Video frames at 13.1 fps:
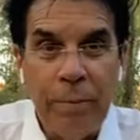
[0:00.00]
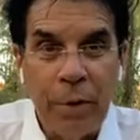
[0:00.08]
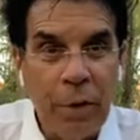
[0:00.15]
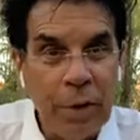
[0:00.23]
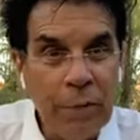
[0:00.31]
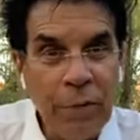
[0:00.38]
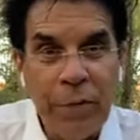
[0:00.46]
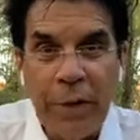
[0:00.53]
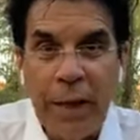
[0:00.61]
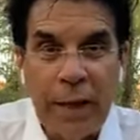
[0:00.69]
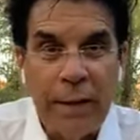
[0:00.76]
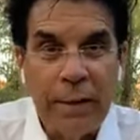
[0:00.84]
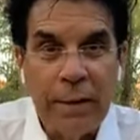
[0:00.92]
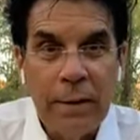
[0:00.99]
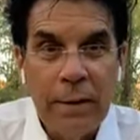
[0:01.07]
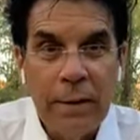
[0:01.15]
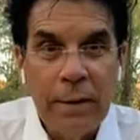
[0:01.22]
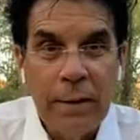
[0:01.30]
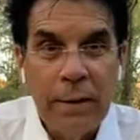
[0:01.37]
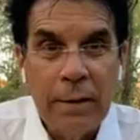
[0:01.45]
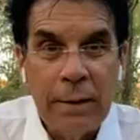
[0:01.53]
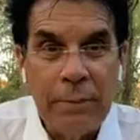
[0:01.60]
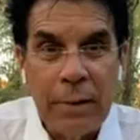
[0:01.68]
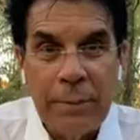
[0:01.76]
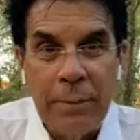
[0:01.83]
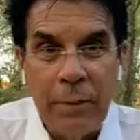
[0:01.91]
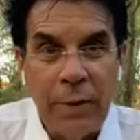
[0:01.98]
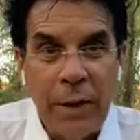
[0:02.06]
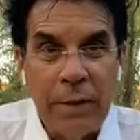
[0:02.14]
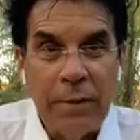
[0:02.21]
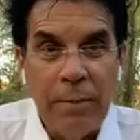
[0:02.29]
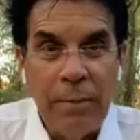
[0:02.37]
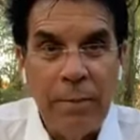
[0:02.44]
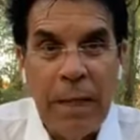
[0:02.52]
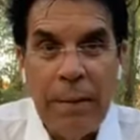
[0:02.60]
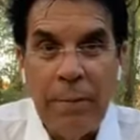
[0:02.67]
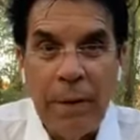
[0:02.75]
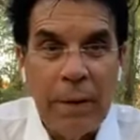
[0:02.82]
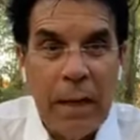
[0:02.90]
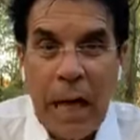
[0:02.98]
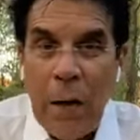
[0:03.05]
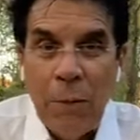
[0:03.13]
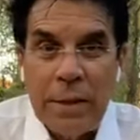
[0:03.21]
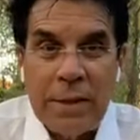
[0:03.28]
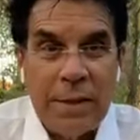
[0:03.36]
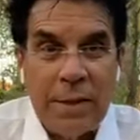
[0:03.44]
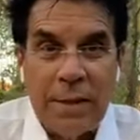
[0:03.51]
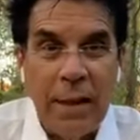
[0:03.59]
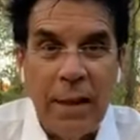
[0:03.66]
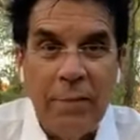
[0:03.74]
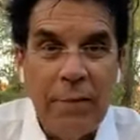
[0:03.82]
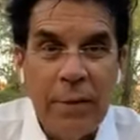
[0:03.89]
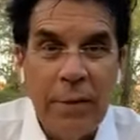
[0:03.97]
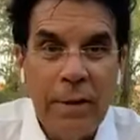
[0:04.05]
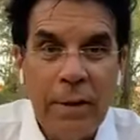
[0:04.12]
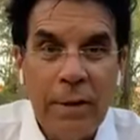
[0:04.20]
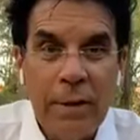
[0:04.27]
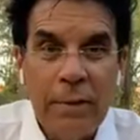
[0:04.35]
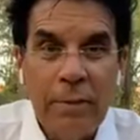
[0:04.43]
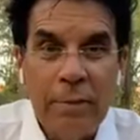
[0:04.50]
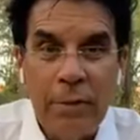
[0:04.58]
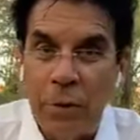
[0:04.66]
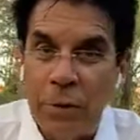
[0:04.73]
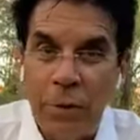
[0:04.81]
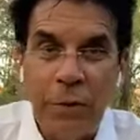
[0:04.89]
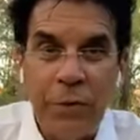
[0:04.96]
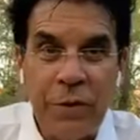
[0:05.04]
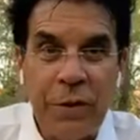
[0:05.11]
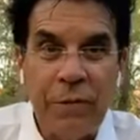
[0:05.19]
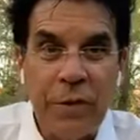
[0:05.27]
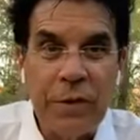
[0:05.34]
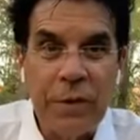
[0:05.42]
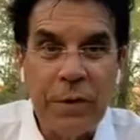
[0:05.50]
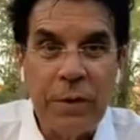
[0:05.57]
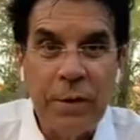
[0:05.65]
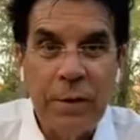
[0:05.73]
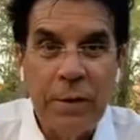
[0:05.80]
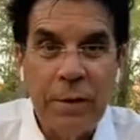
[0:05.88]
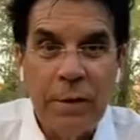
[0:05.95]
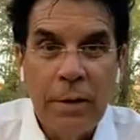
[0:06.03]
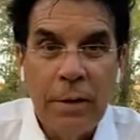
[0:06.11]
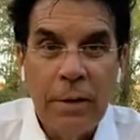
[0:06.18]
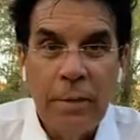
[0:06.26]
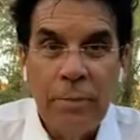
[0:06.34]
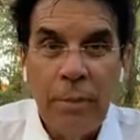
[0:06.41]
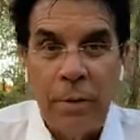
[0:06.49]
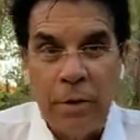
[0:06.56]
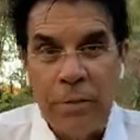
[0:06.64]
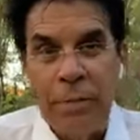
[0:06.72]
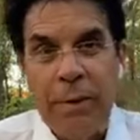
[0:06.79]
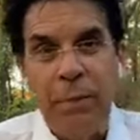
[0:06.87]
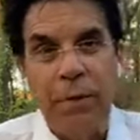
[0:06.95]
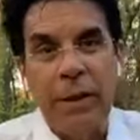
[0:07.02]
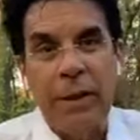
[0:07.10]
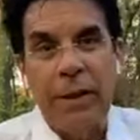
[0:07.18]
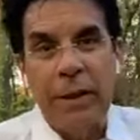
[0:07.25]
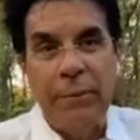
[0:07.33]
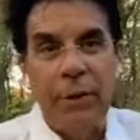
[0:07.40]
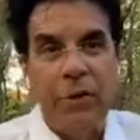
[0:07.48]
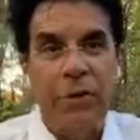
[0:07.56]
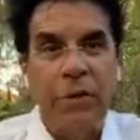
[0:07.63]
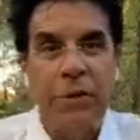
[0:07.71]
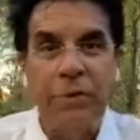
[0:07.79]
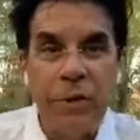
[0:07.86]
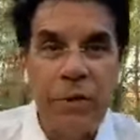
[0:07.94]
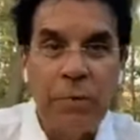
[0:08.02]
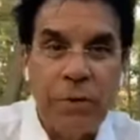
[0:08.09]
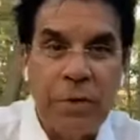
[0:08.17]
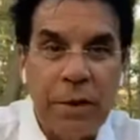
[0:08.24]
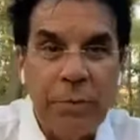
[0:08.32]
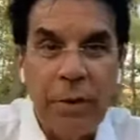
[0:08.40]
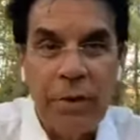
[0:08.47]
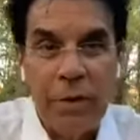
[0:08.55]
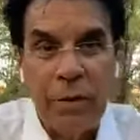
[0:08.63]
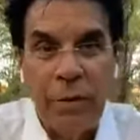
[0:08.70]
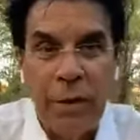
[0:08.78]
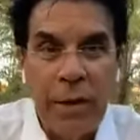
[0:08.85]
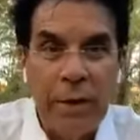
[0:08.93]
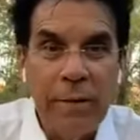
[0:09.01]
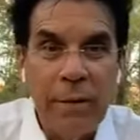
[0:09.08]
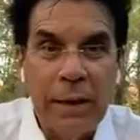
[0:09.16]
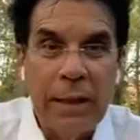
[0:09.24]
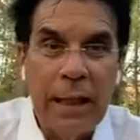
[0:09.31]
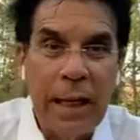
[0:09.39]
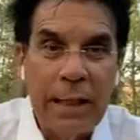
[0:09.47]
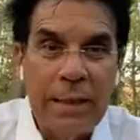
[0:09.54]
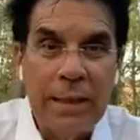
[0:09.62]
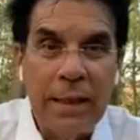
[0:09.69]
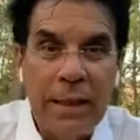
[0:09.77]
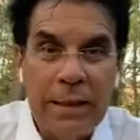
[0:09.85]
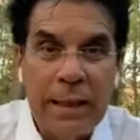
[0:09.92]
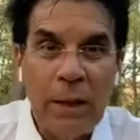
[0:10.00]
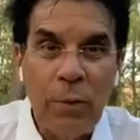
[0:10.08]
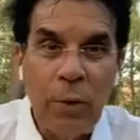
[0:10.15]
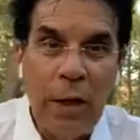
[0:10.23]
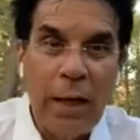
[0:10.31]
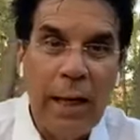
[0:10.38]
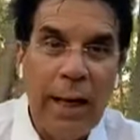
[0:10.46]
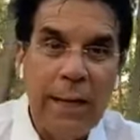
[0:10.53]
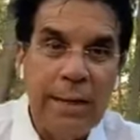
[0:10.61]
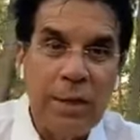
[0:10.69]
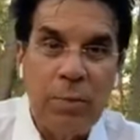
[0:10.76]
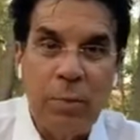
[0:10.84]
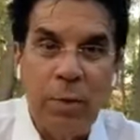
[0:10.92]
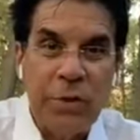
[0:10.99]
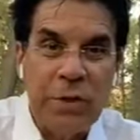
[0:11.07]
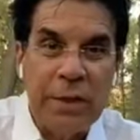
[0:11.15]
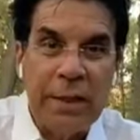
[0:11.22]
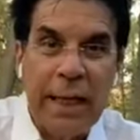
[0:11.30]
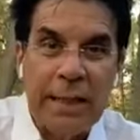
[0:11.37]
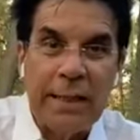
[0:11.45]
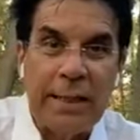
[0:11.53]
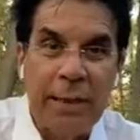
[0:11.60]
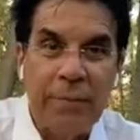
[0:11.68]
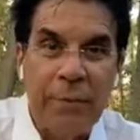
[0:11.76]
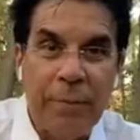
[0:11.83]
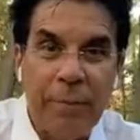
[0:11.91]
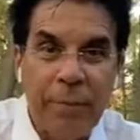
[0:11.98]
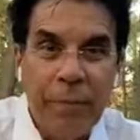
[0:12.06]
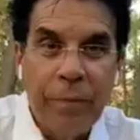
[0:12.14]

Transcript: But don't ever think the people that maybe I wasn't saved don't know the difference. Because people can come in a service when someone's anointed and they realize this person's got something.